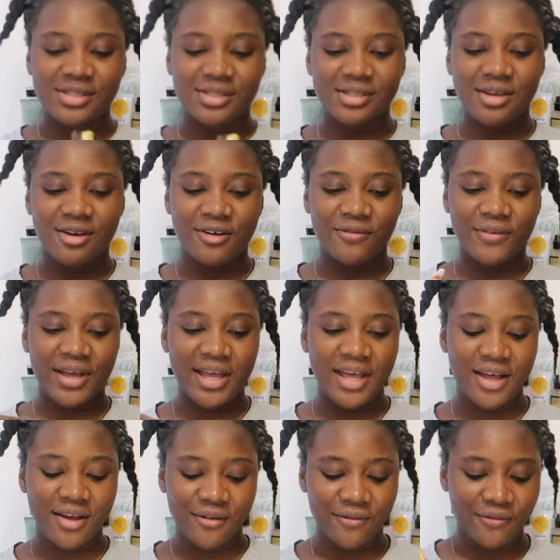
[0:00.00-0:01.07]
scarf I
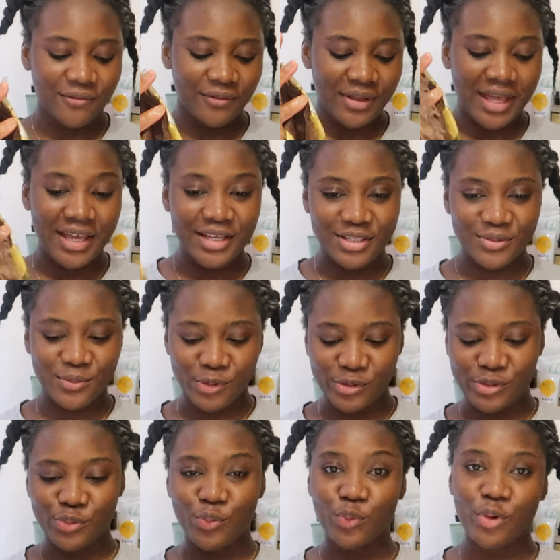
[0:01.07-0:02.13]
have and
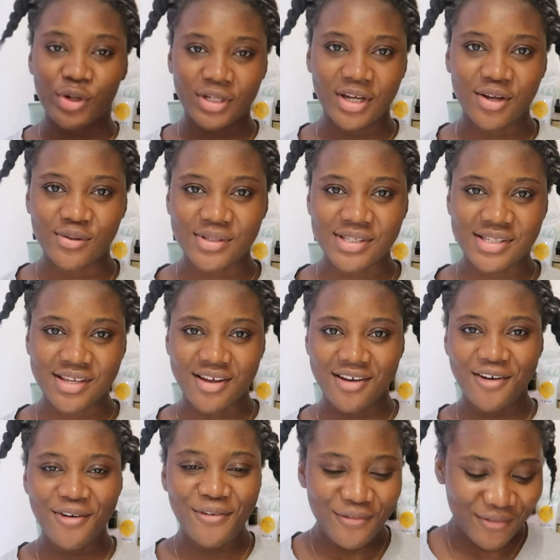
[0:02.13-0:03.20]
most worn out
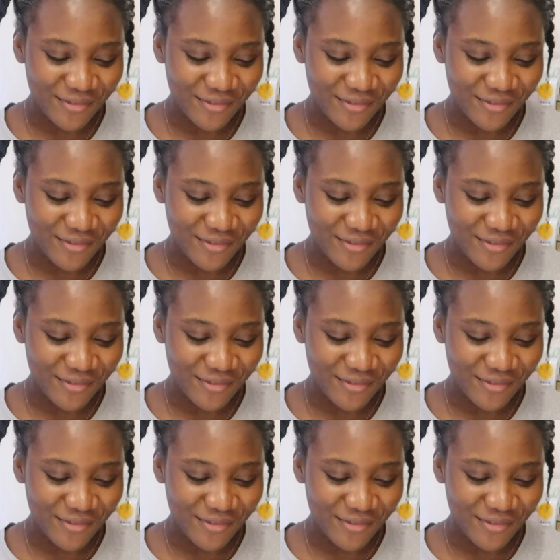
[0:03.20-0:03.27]
scarf.